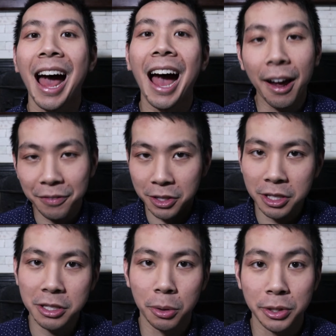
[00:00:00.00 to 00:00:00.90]
after
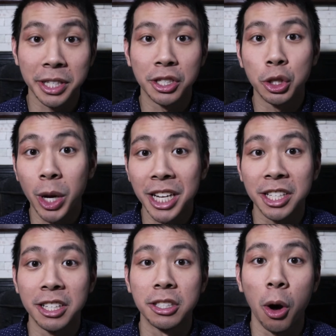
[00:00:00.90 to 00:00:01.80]
this whole
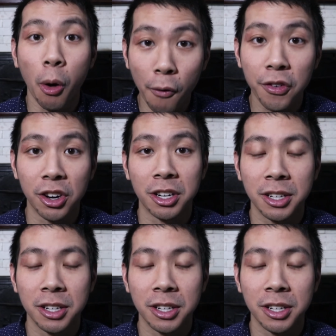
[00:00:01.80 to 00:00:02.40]
situation is over.